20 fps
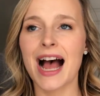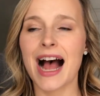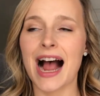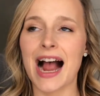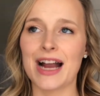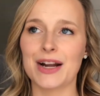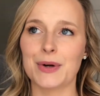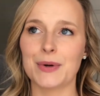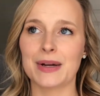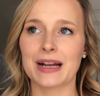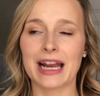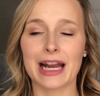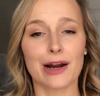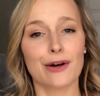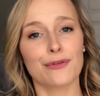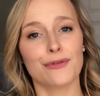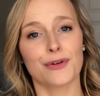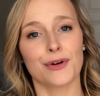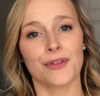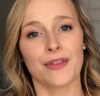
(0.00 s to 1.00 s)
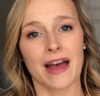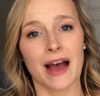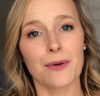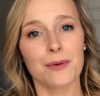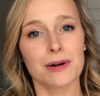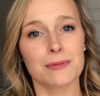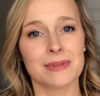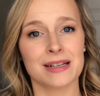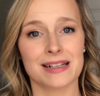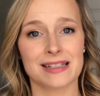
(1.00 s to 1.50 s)
I don't care for that
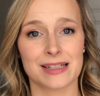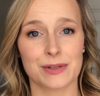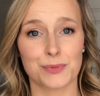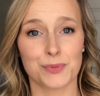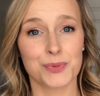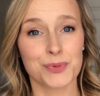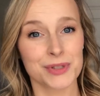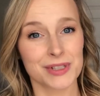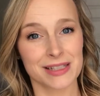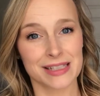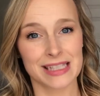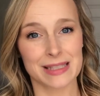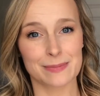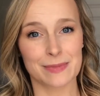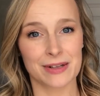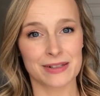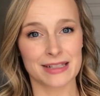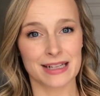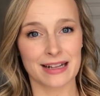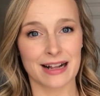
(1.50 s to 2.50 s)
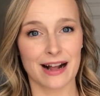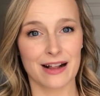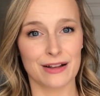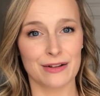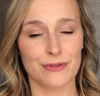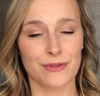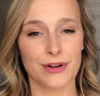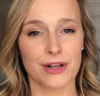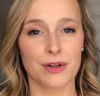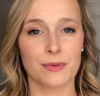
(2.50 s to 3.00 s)
one because it really smells like
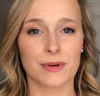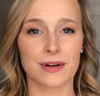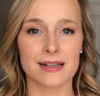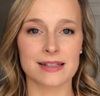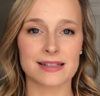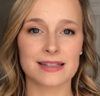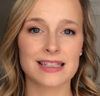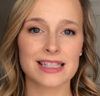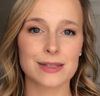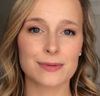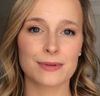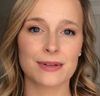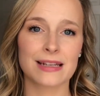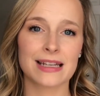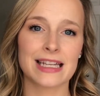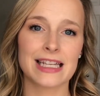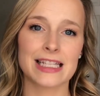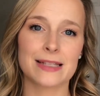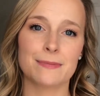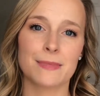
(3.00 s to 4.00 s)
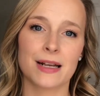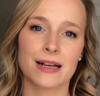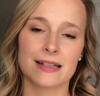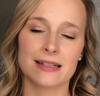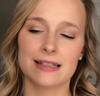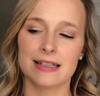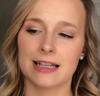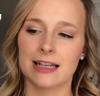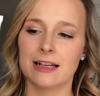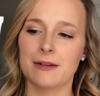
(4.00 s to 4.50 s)
olive oil, whereas this one, he's
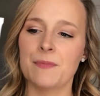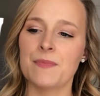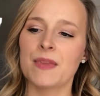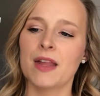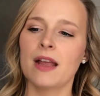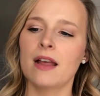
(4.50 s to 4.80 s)
mixed in